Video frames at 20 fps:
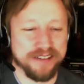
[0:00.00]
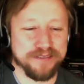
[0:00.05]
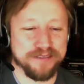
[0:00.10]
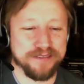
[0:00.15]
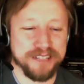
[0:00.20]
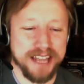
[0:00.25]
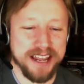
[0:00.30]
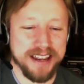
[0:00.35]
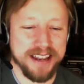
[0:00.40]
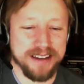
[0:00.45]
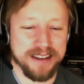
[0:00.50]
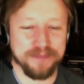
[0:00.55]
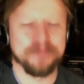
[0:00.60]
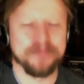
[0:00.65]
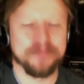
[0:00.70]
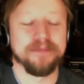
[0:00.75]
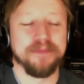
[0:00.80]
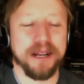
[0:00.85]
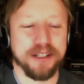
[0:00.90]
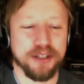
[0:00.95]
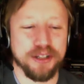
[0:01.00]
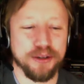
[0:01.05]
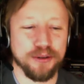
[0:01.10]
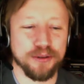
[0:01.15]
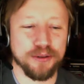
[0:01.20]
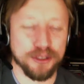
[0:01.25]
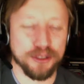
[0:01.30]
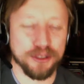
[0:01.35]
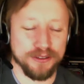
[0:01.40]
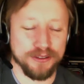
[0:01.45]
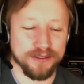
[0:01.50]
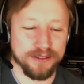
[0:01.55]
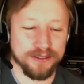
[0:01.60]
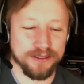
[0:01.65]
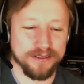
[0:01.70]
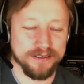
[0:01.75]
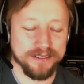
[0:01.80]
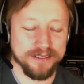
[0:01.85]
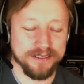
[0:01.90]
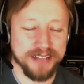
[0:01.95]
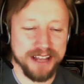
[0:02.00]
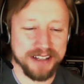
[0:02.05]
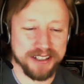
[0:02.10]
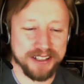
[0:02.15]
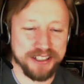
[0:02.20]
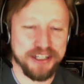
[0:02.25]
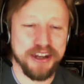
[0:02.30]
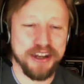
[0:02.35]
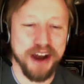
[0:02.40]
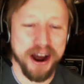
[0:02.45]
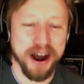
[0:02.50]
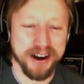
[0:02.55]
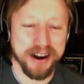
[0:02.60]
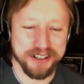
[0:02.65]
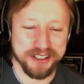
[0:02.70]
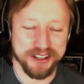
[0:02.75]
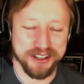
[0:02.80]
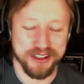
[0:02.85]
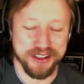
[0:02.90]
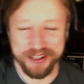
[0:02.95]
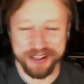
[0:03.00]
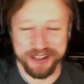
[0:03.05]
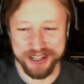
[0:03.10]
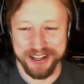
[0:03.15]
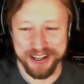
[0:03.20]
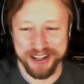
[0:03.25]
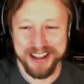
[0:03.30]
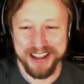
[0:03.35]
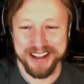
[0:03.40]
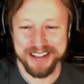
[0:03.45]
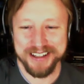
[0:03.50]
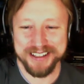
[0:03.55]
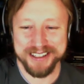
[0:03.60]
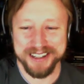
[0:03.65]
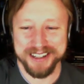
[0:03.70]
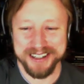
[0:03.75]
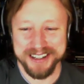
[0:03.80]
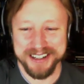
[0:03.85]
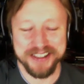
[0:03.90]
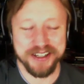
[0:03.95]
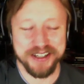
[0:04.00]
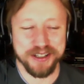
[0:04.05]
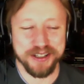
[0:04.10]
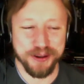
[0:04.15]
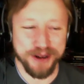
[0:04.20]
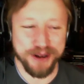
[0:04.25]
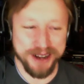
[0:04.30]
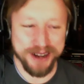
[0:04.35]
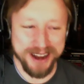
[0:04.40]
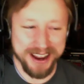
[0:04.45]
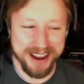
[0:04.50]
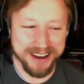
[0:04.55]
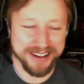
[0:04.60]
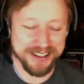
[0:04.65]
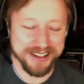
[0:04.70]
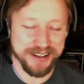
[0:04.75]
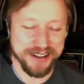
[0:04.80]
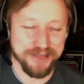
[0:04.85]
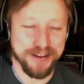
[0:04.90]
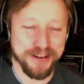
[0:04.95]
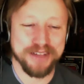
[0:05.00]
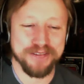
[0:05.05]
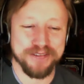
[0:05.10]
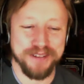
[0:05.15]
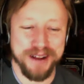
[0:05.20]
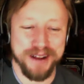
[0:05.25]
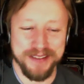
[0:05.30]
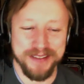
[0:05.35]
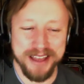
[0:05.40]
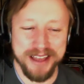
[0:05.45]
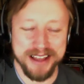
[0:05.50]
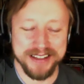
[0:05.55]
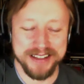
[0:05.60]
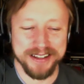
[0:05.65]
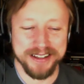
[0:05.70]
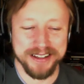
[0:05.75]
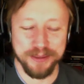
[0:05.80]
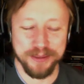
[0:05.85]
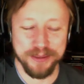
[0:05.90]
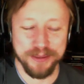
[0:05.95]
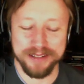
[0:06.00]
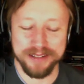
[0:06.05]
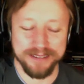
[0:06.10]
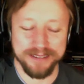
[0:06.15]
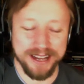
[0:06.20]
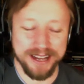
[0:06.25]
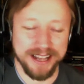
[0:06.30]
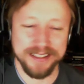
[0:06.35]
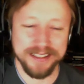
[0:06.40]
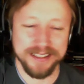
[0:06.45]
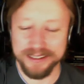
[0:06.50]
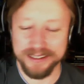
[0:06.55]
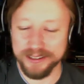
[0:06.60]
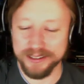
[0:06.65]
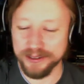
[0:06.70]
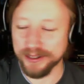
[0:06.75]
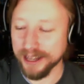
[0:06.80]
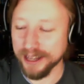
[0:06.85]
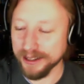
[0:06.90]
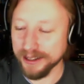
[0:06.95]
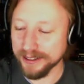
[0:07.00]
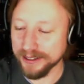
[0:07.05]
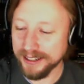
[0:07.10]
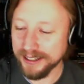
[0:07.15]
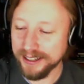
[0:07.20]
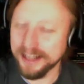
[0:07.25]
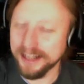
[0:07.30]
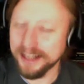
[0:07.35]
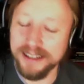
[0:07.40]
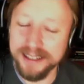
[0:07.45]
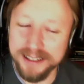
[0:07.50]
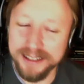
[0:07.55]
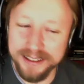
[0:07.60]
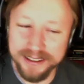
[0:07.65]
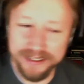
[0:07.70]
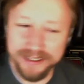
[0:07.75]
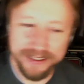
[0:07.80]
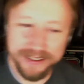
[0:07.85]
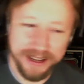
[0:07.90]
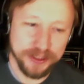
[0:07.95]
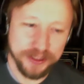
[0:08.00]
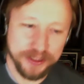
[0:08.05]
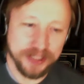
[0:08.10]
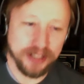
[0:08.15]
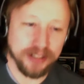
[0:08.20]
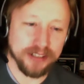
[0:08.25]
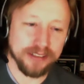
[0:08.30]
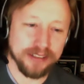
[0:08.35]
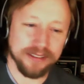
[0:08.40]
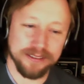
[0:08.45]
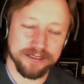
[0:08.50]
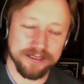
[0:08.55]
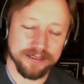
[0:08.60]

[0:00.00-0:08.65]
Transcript: taking my two daughters to Disney Store today to see if I could find that deal, but I didn't do it. I was good and